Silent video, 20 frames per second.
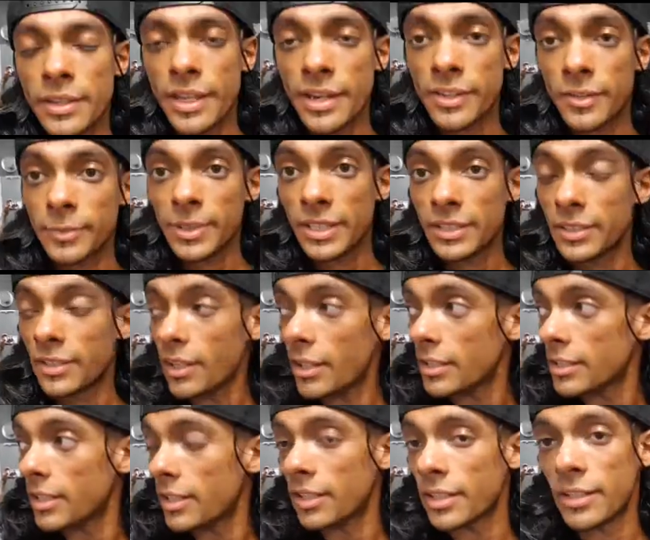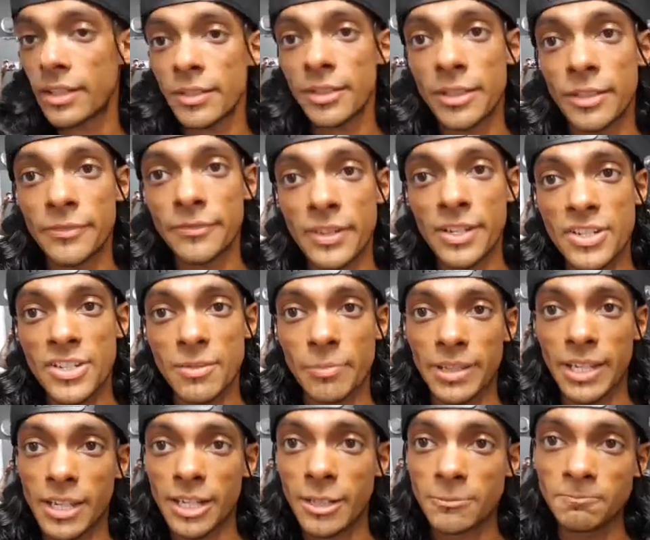That is me done. Finished
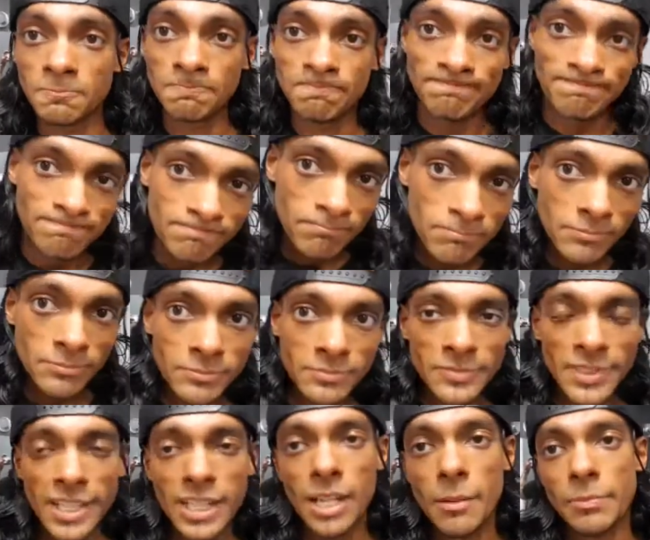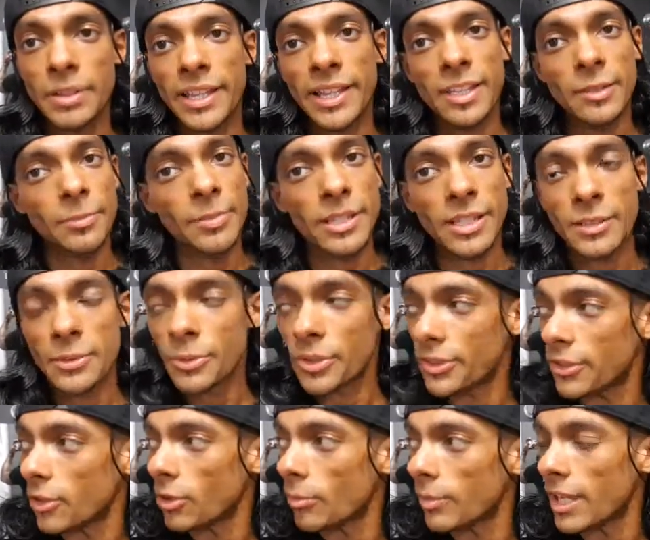competing. Didn't get placed, but it
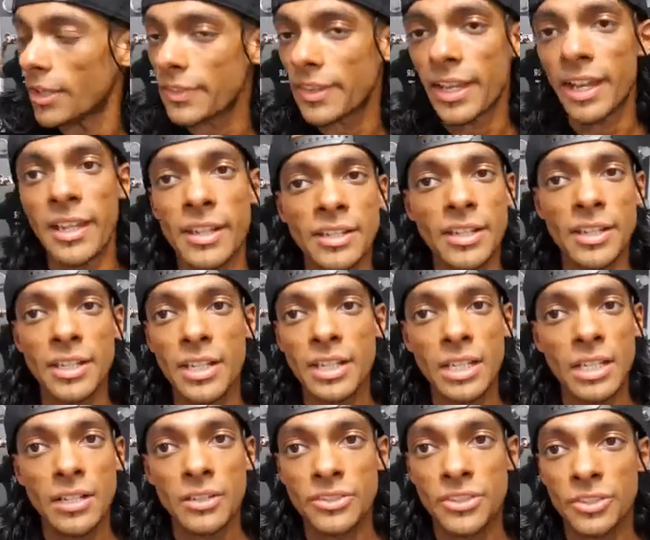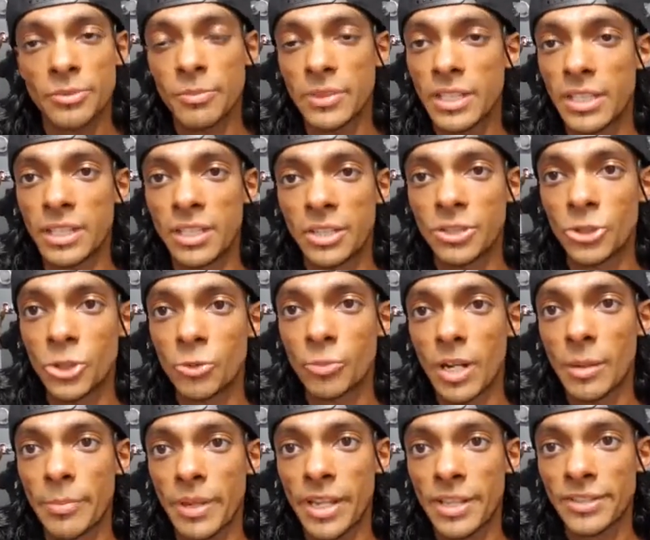wasn't all about that. It's just me
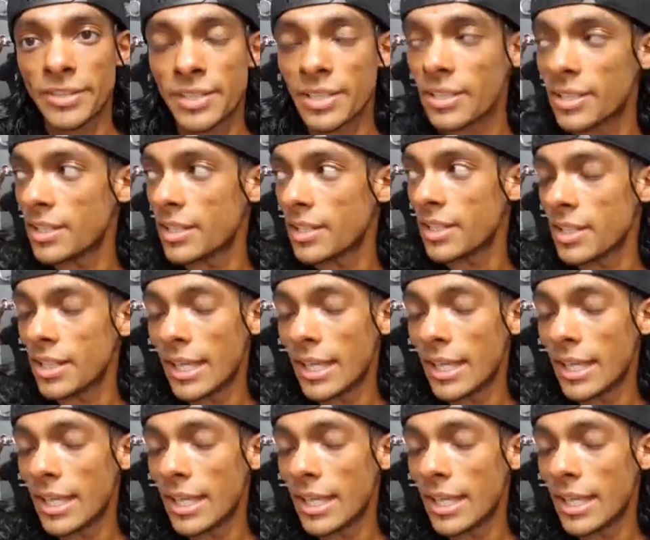doing my best.